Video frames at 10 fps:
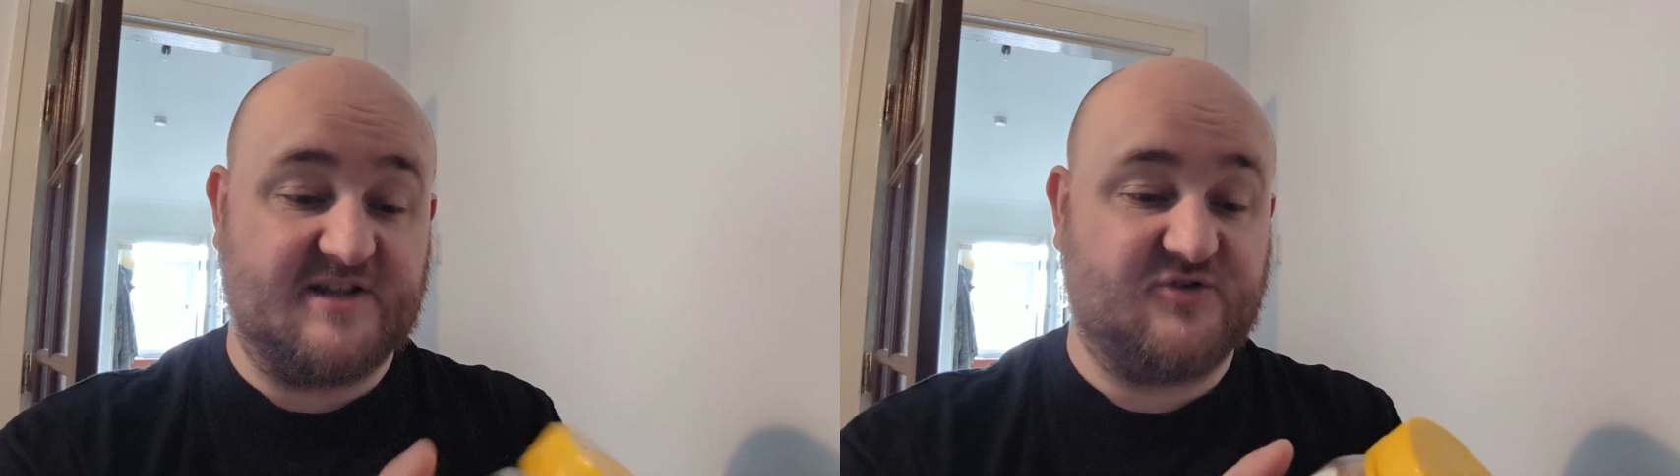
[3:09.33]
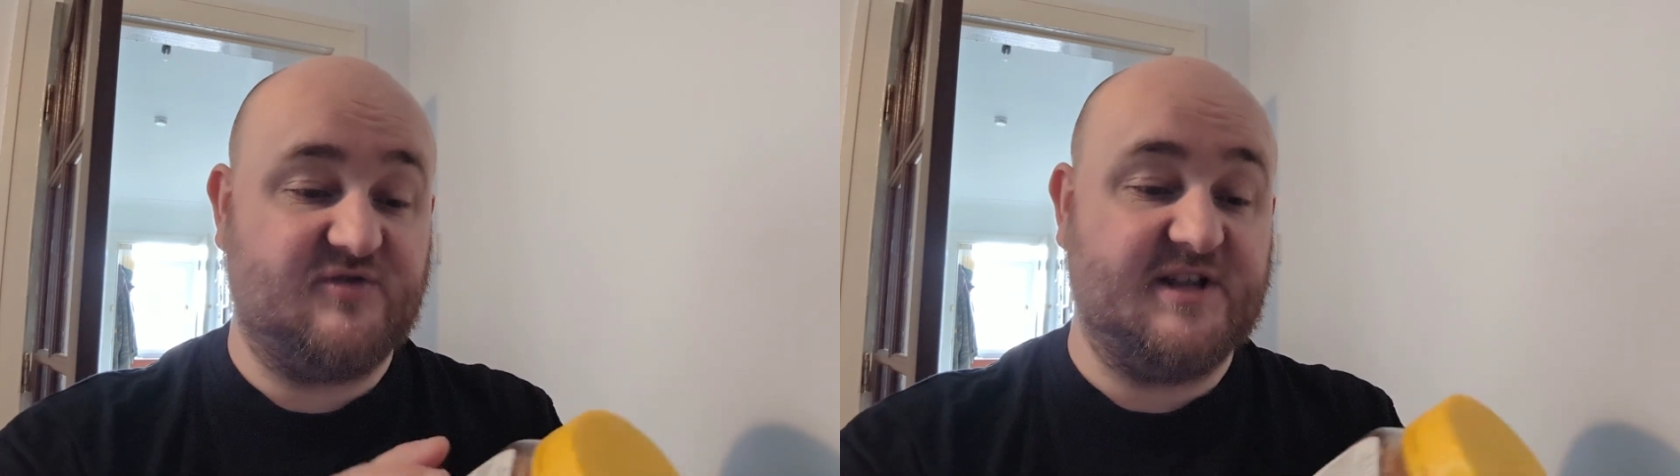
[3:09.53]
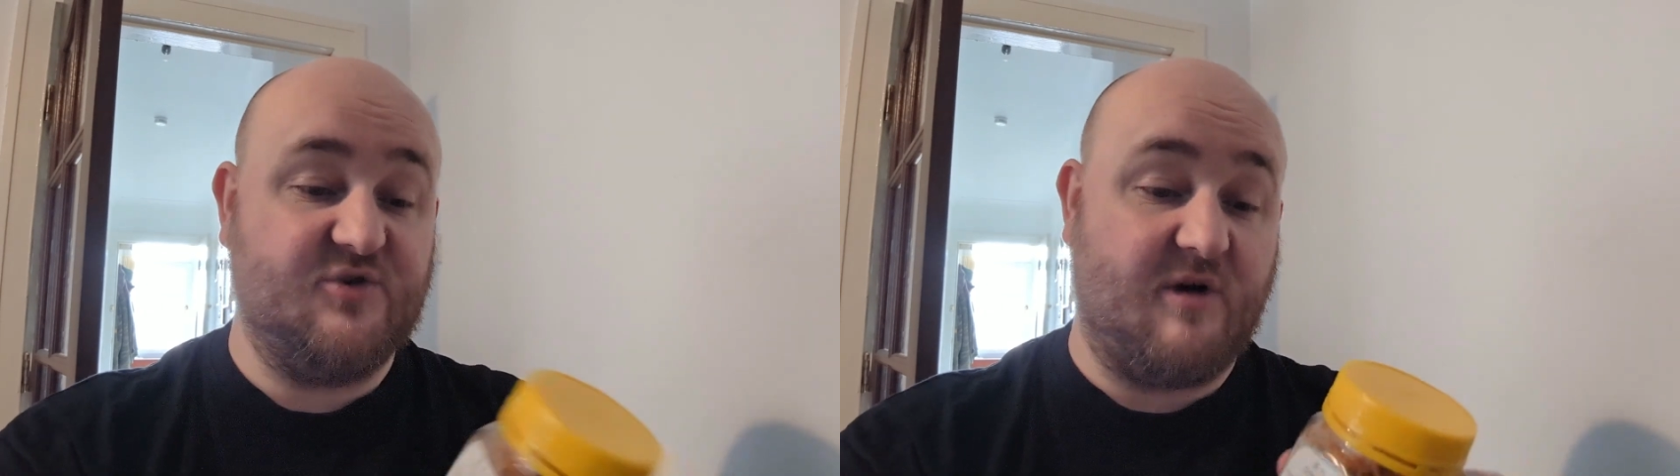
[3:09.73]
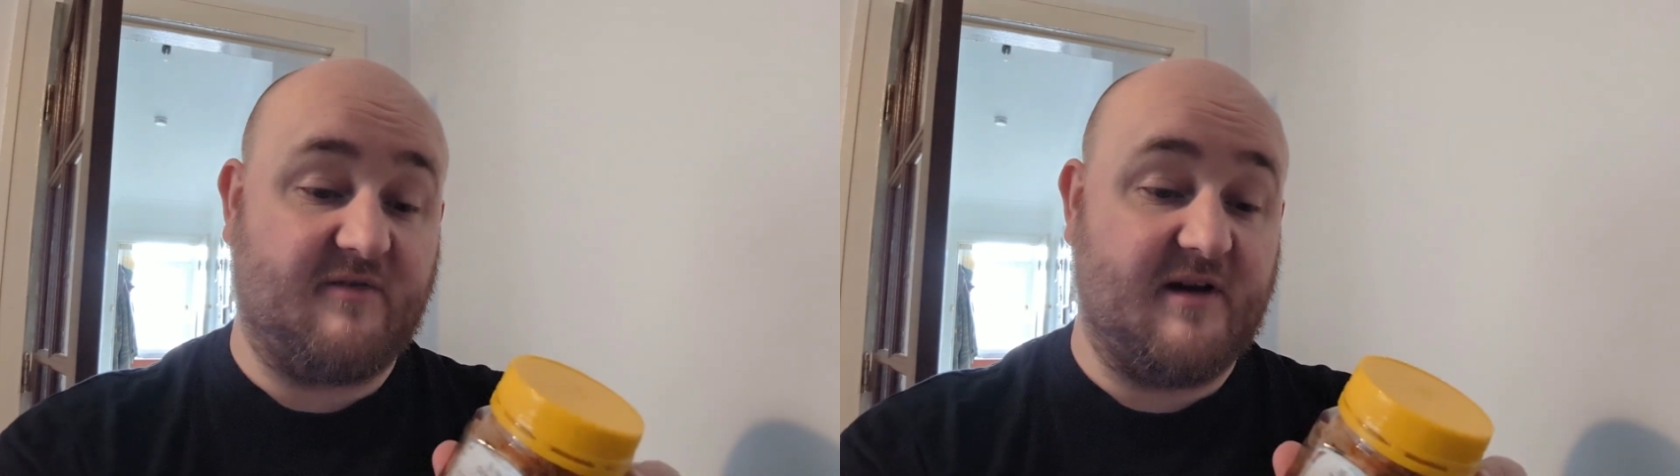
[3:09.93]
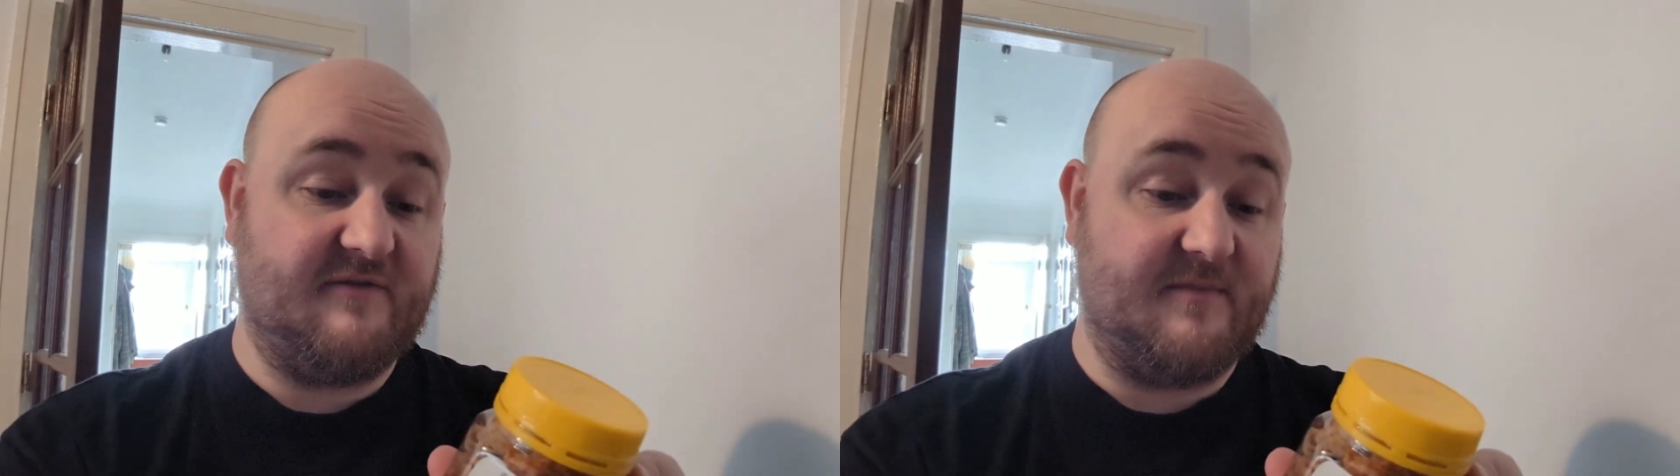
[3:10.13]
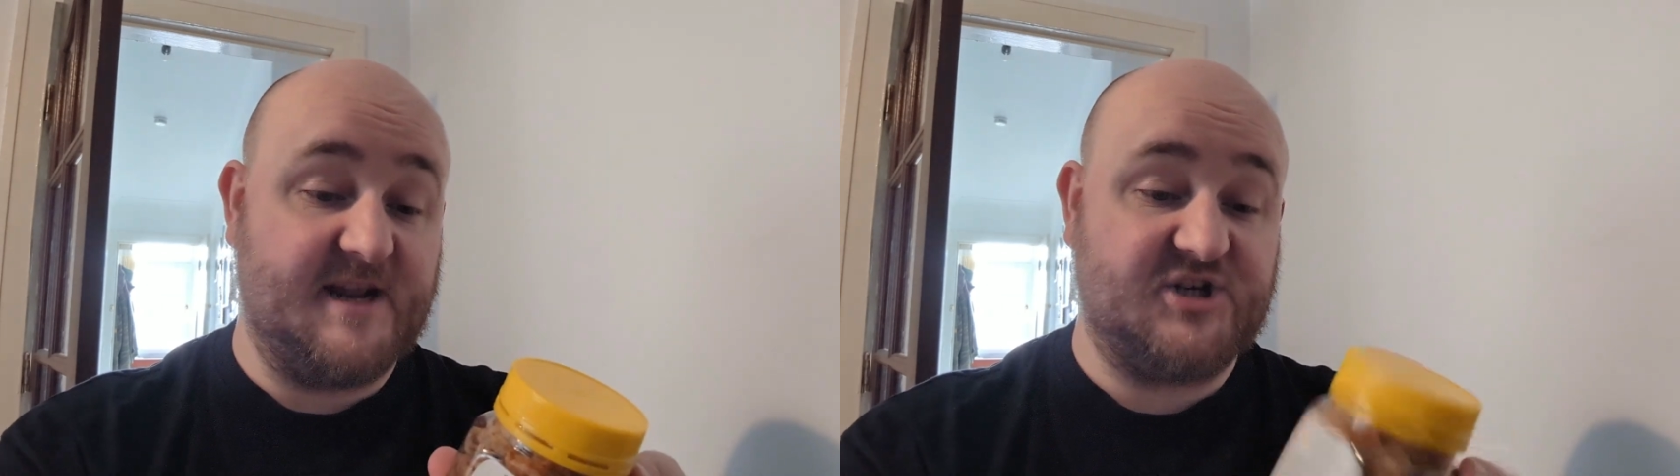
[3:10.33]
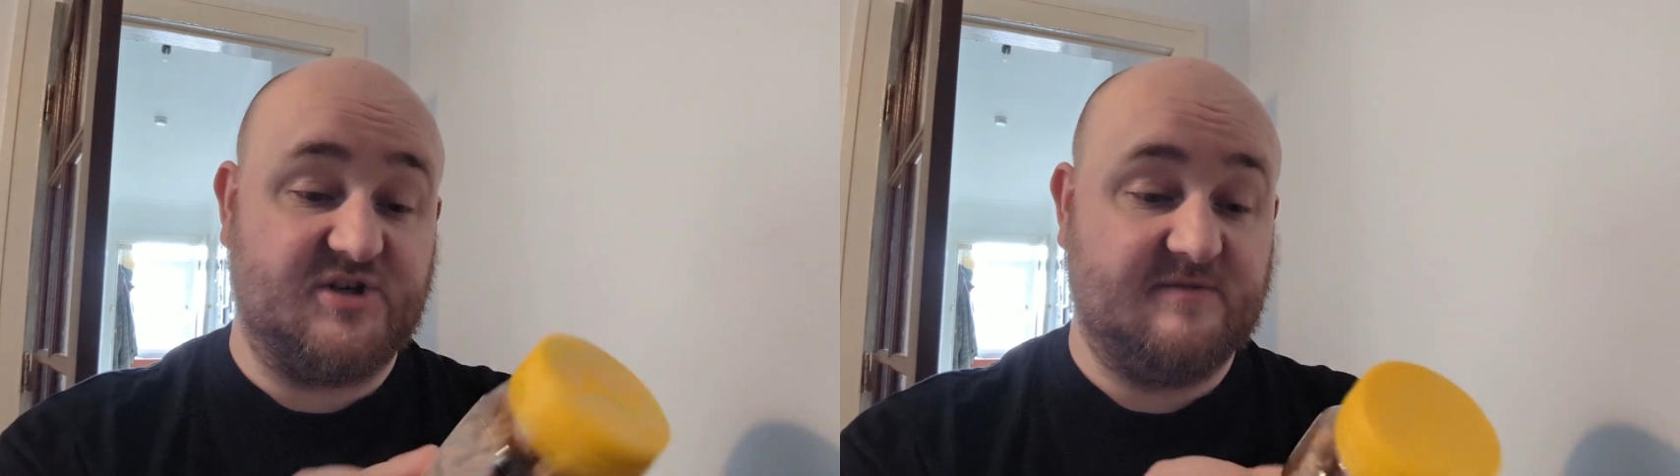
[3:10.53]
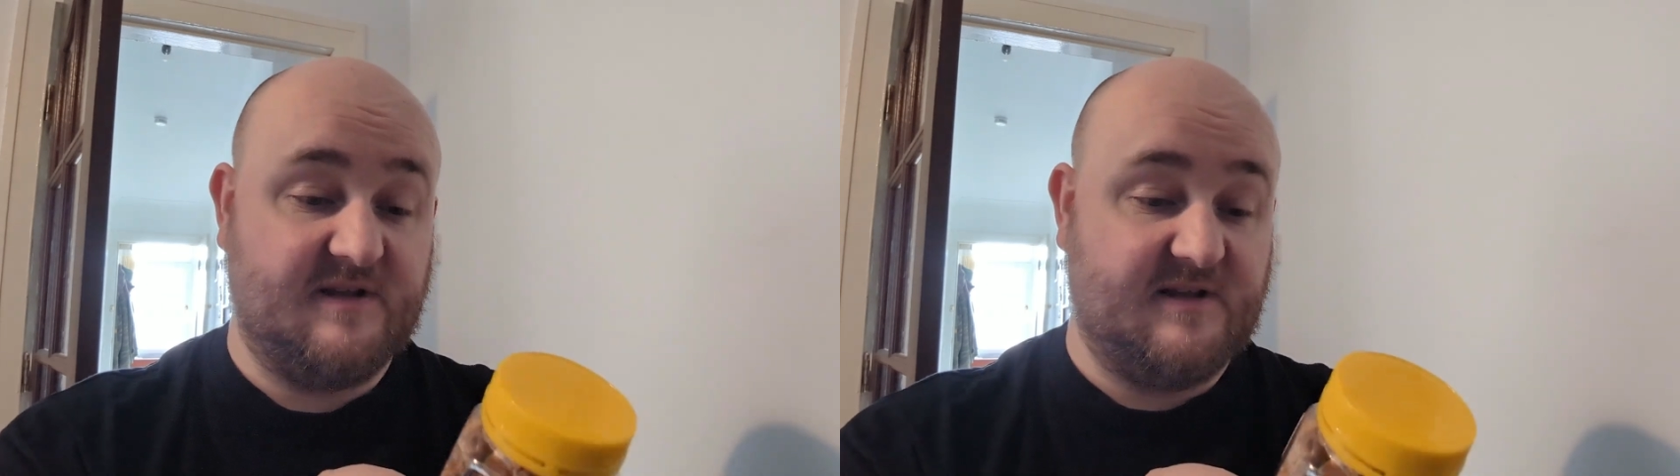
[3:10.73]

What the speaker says: There's really no other information